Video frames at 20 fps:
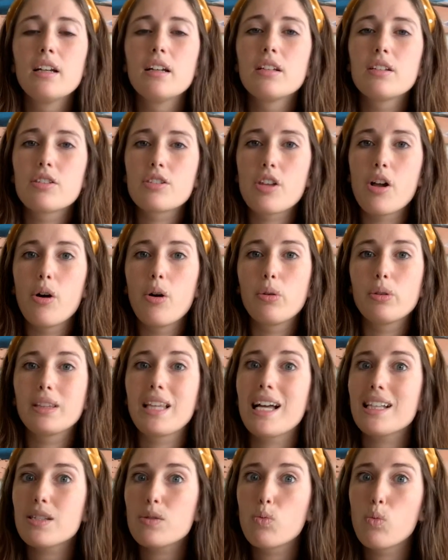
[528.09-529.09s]
So
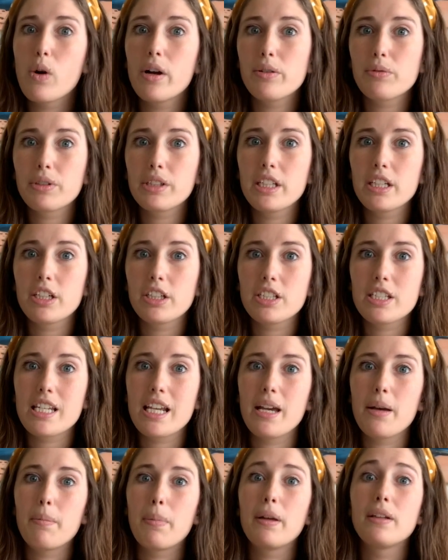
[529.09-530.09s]
that's one really good
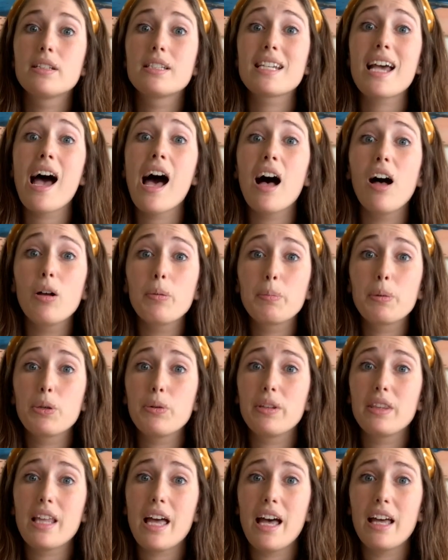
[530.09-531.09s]
tip to help you
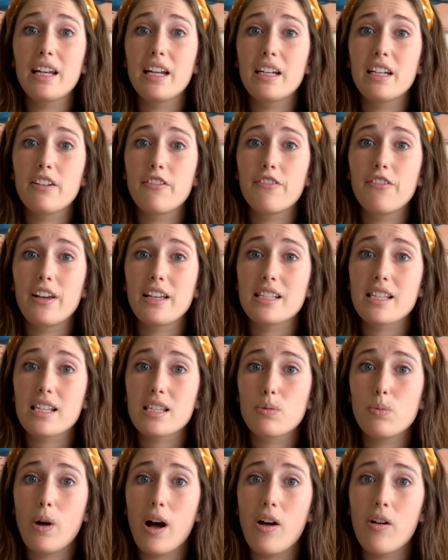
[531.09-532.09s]
in the editing phase as
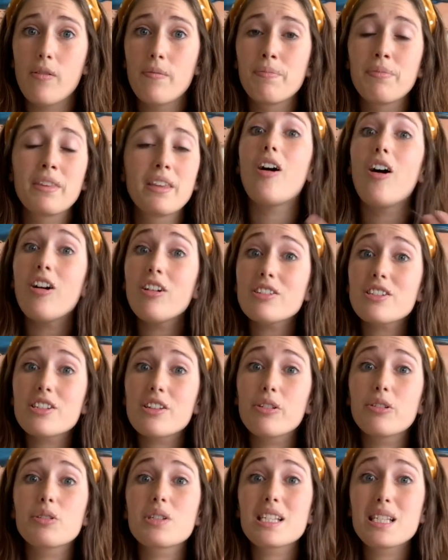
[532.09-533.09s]
well.
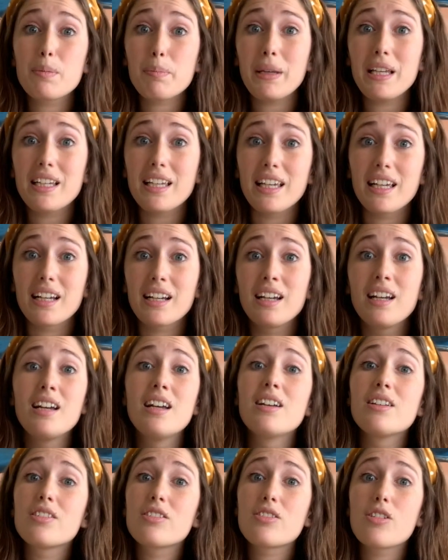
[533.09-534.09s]
Also, speaking.
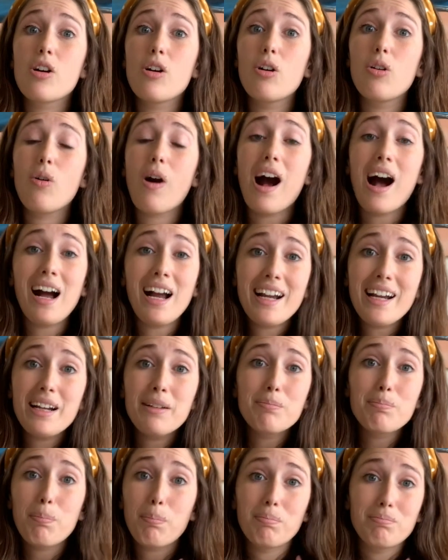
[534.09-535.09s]
So I
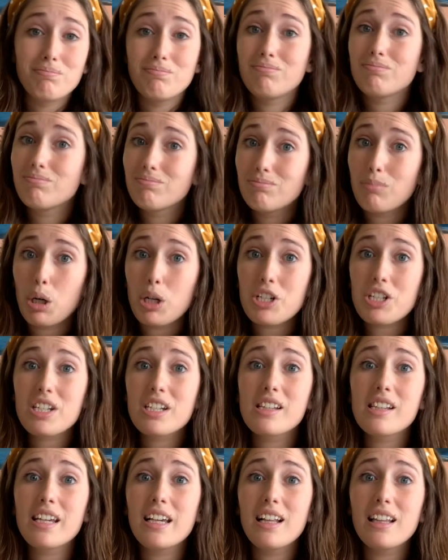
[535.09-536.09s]
am
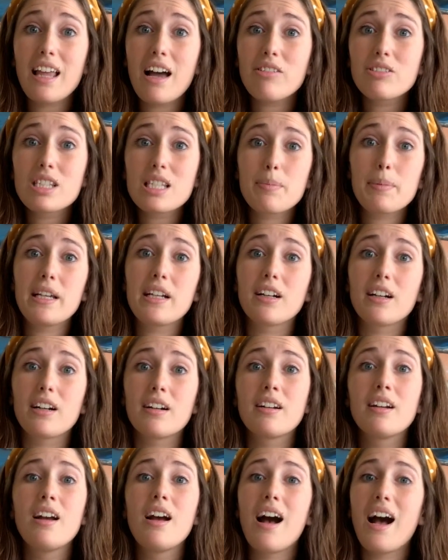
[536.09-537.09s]
personally a loudspeaker.
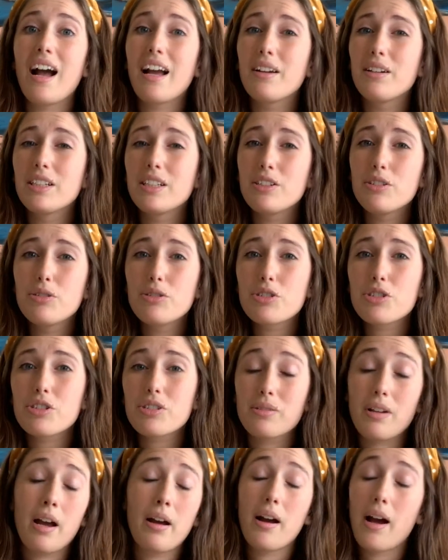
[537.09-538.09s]

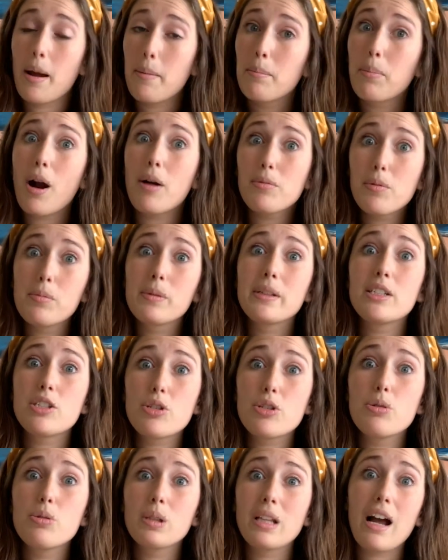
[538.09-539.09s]
I'm probably
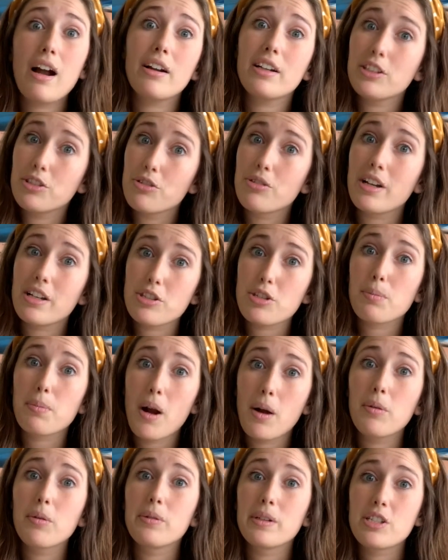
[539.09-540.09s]
too loud and you guys are
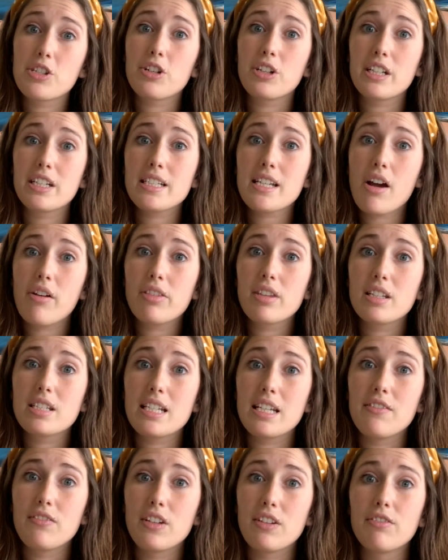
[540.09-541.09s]
probably turning down the
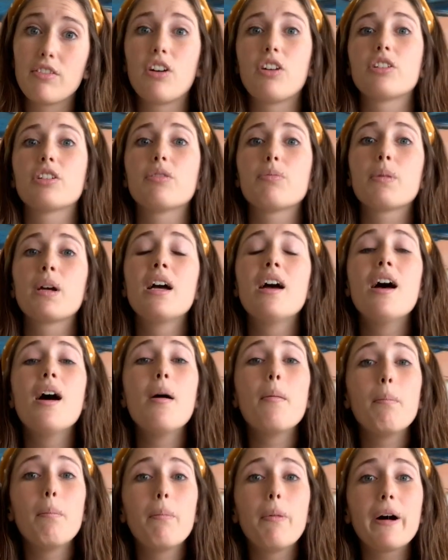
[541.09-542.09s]
TV volume,
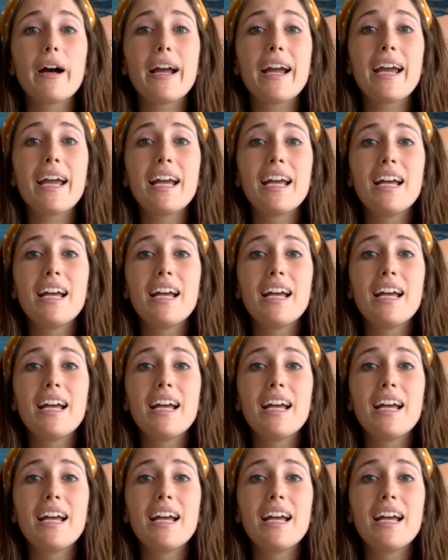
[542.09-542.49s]
but